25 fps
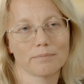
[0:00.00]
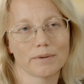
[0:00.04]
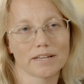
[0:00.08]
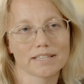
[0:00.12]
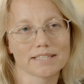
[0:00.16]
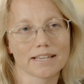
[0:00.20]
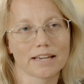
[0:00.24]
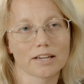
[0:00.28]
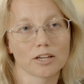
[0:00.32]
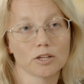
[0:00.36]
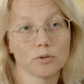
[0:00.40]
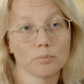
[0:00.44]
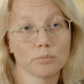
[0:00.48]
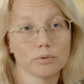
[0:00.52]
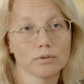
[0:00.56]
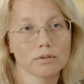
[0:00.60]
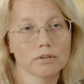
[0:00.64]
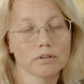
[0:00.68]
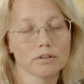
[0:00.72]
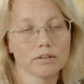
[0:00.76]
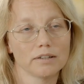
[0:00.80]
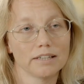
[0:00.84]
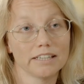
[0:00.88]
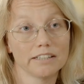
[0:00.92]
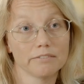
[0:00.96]
my second
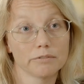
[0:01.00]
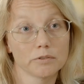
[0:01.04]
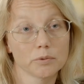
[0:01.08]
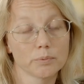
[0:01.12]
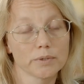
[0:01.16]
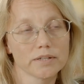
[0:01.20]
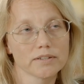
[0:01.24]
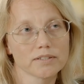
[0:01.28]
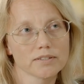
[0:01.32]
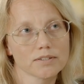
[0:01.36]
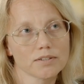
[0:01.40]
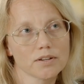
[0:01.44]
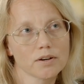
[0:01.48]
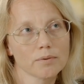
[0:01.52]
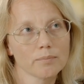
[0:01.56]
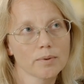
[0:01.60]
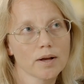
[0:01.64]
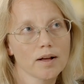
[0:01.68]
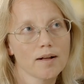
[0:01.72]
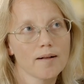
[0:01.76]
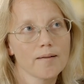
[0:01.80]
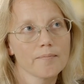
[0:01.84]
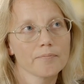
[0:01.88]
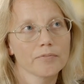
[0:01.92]
book, Lived Wisdom,